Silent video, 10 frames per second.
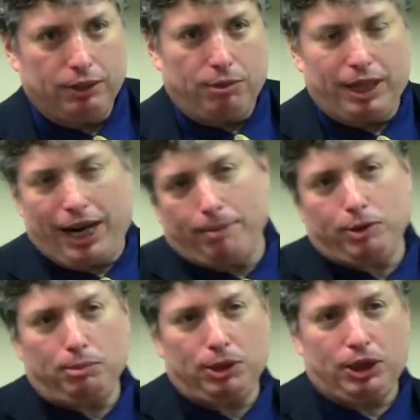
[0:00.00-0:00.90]
What
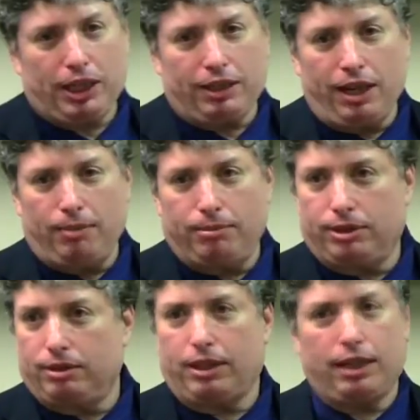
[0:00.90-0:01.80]
happens when Mashiach
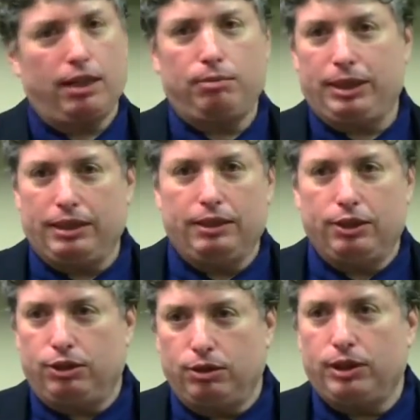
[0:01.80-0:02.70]
comes? They go,
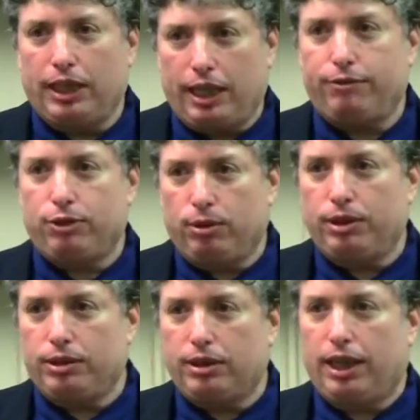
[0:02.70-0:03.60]
the Jews, after all
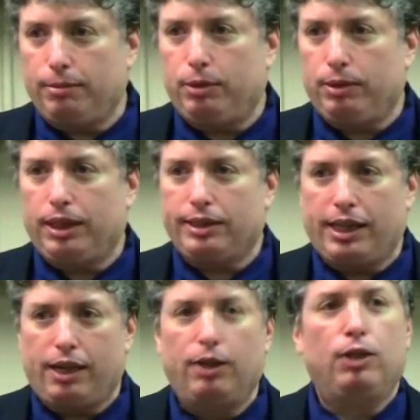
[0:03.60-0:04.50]
this time, we realize
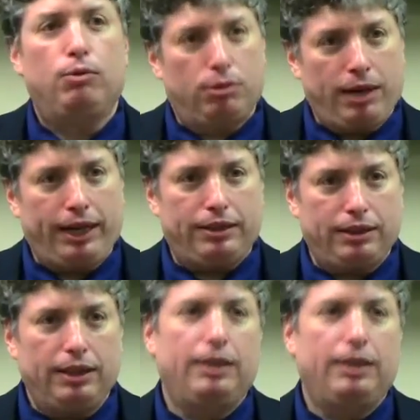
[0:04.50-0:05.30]
now we're right.